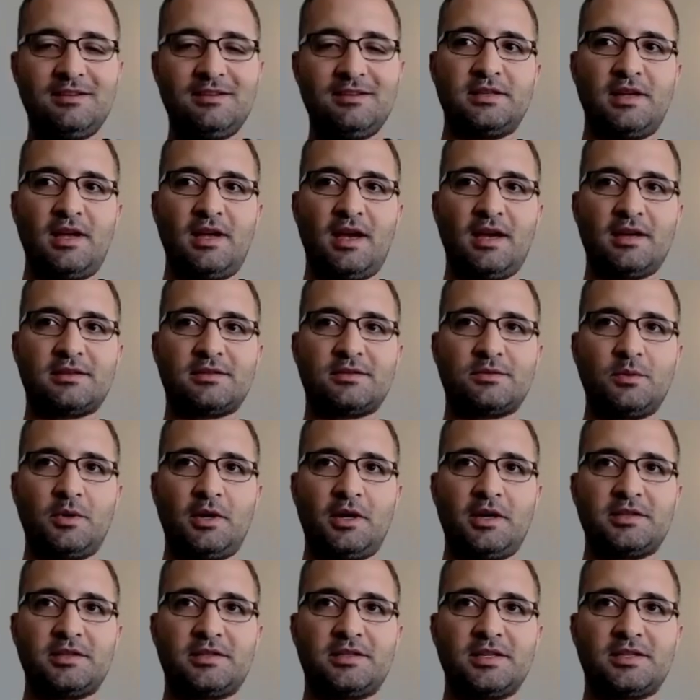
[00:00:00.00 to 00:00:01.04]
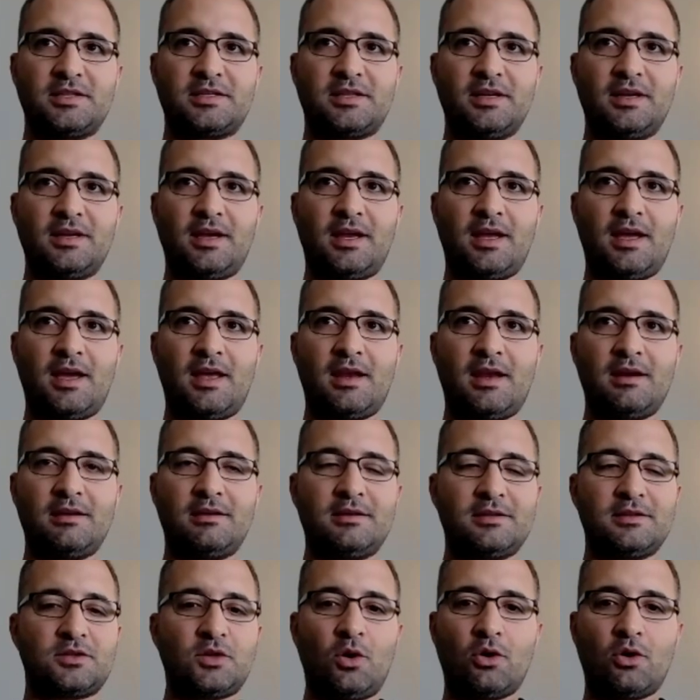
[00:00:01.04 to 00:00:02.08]
is next? Where is this thing headed?
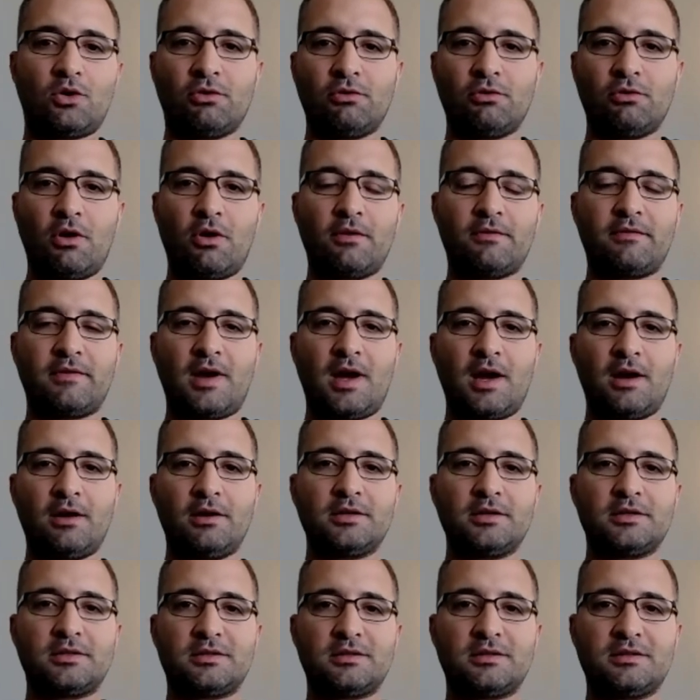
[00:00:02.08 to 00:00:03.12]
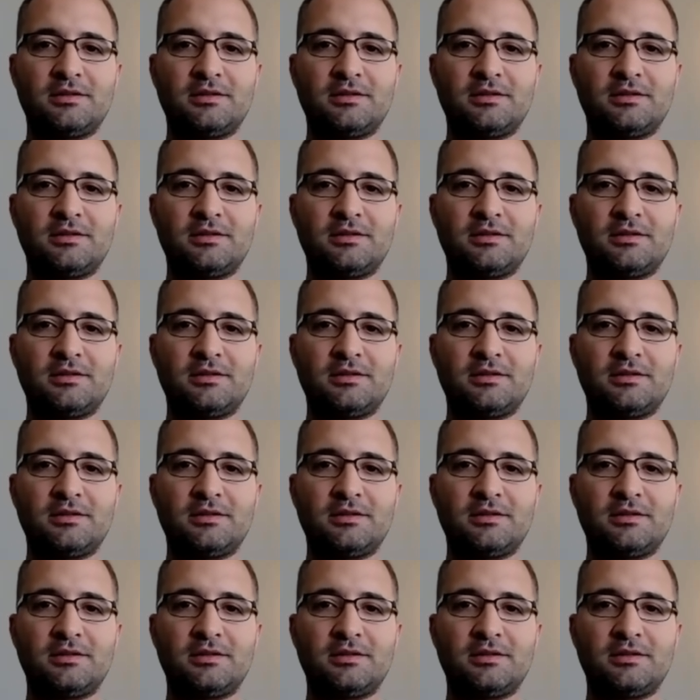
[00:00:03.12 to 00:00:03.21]
This whole coronavirus?